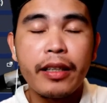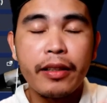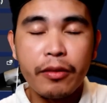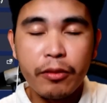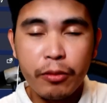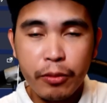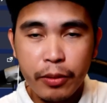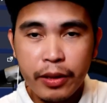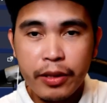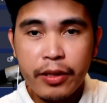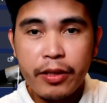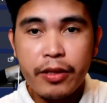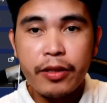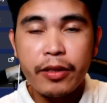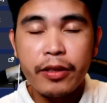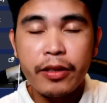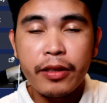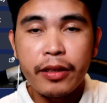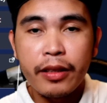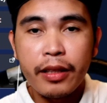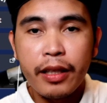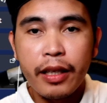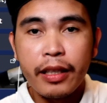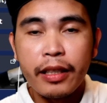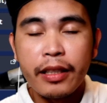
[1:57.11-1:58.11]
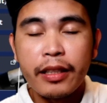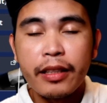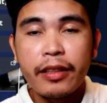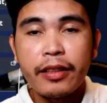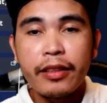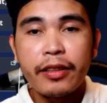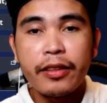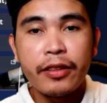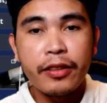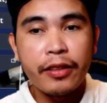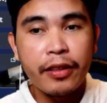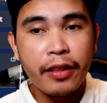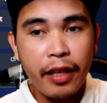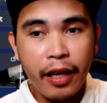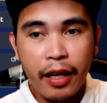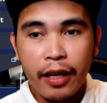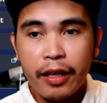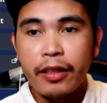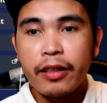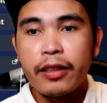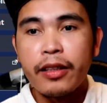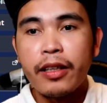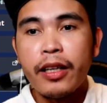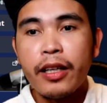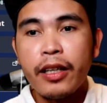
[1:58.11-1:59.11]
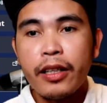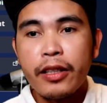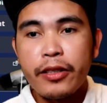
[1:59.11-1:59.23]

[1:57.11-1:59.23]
And once you're done, you're there.